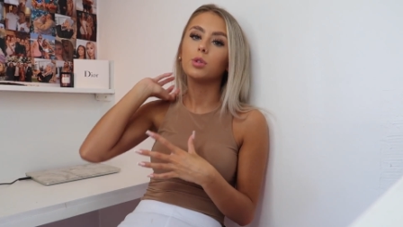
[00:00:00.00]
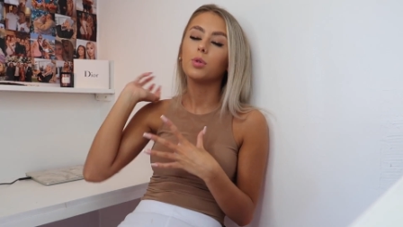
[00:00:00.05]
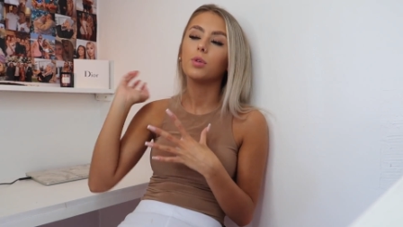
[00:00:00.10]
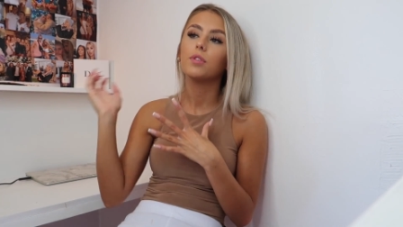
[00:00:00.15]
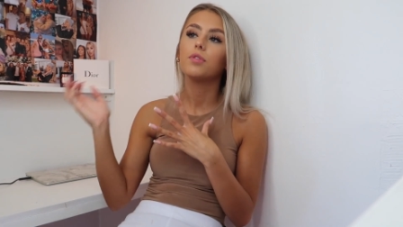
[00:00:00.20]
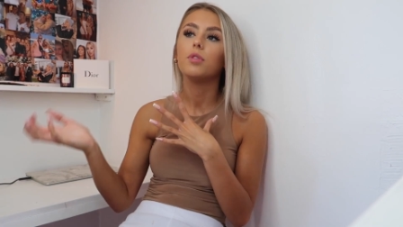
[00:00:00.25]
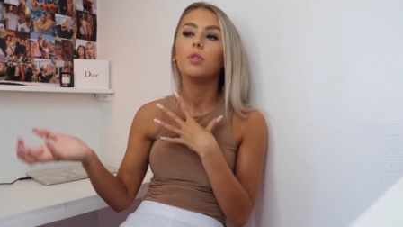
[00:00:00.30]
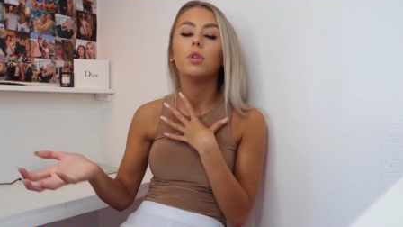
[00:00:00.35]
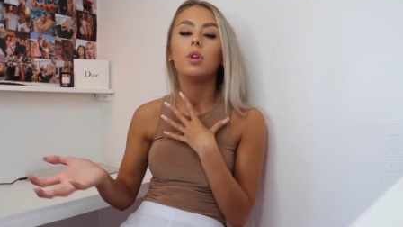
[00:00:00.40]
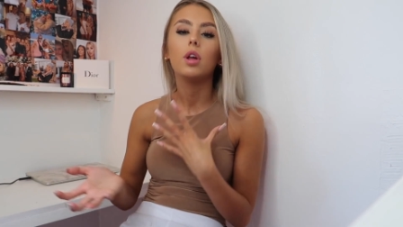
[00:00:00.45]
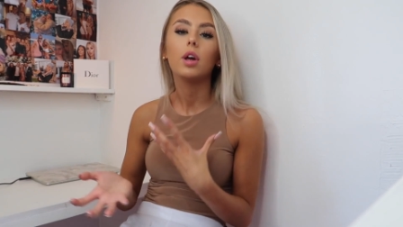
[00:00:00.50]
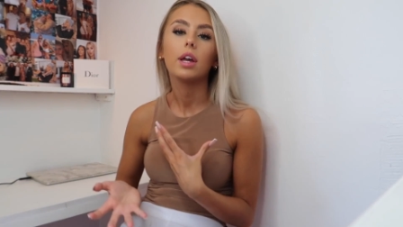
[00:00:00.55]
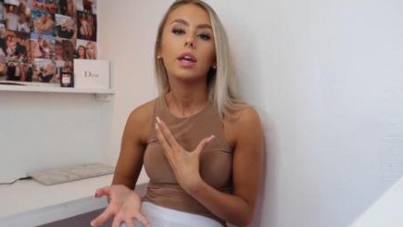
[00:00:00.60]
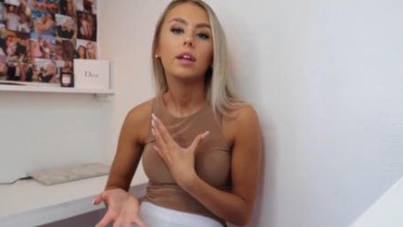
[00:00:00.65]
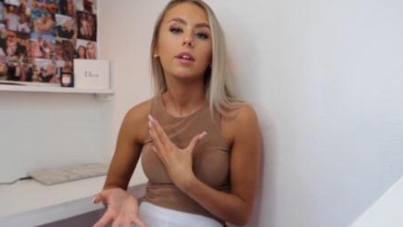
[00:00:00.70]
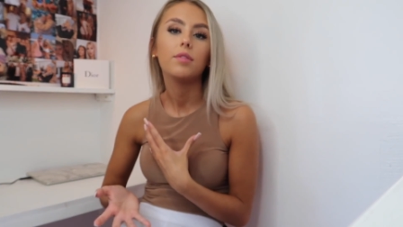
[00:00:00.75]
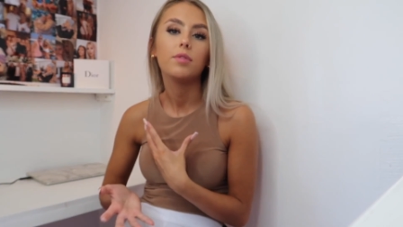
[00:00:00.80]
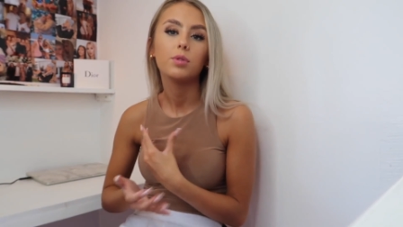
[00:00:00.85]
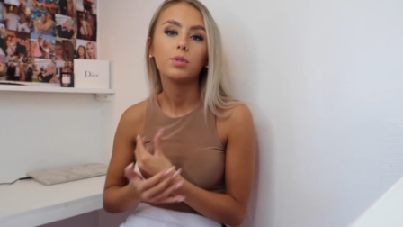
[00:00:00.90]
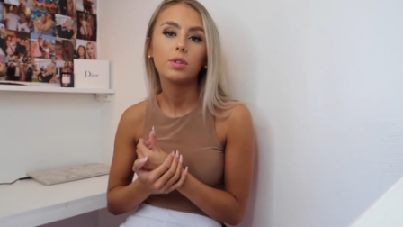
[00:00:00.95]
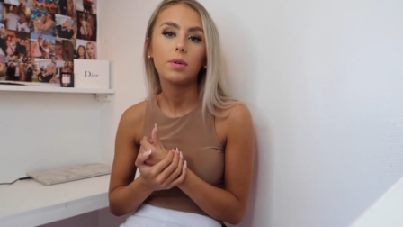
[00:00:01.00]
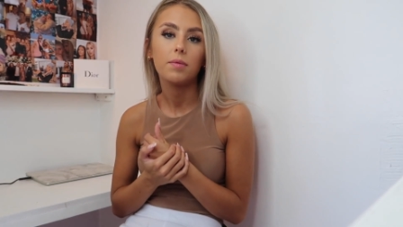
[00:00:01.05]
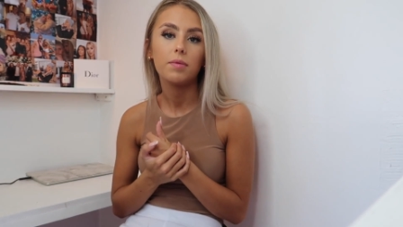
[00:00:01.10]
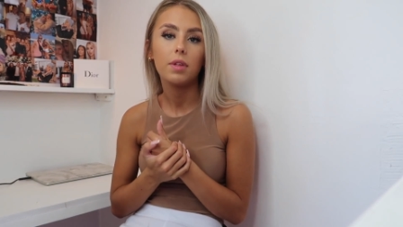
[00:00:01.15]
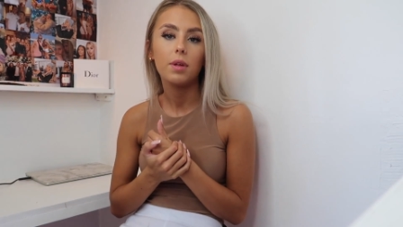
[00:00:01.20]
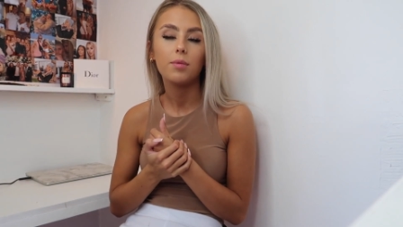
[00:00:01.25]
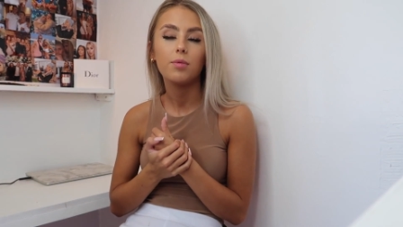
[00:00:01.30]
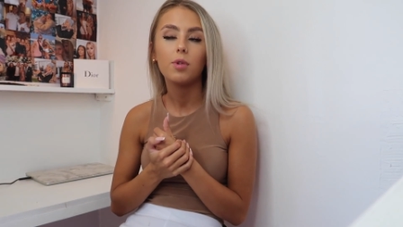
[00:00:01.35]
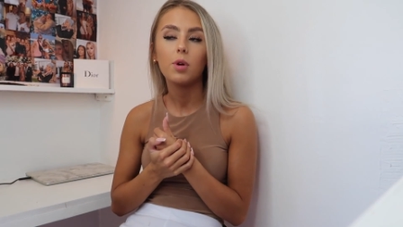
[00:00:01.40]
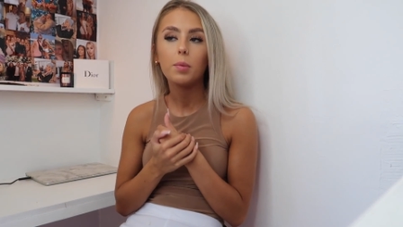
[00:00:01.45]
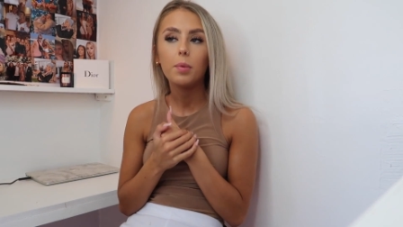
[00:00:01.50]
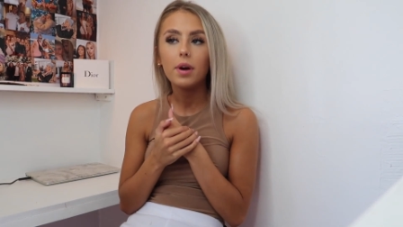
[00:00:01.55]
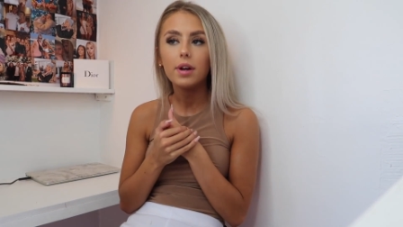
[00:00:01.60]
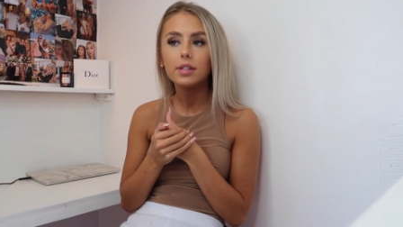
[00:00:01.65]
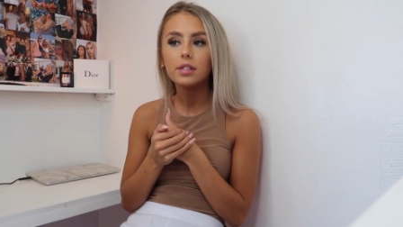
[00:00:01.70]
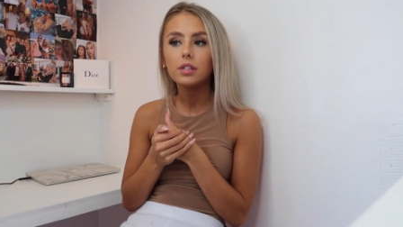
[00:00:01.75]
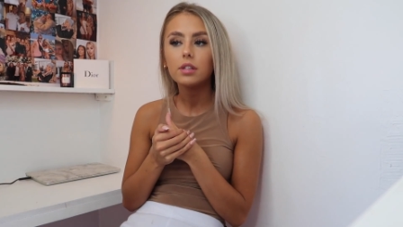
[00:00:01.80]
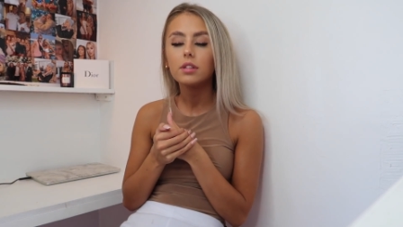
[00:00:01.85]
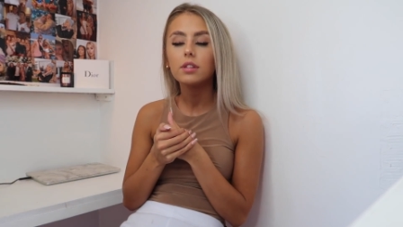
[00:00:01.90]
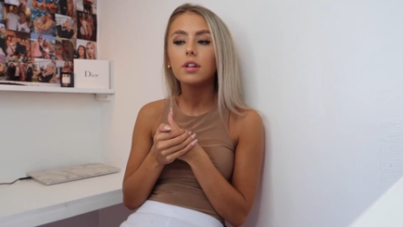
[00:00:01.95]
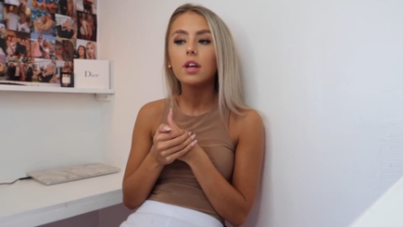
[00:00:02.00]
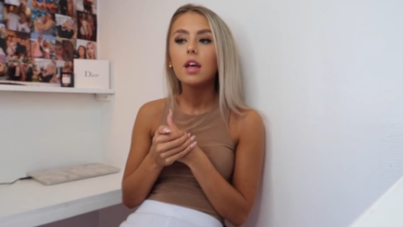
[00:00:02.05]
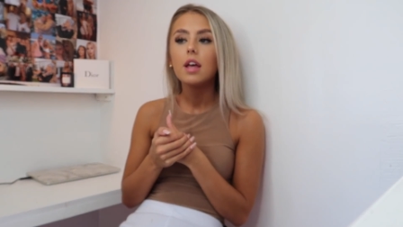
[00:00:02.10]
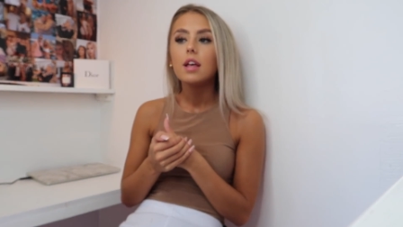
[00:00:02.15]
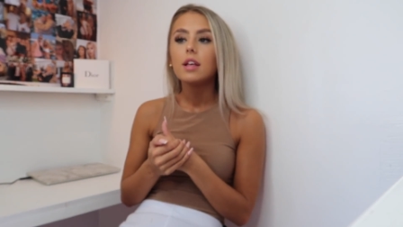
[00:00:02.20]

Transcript: or if you're looking for something for a present,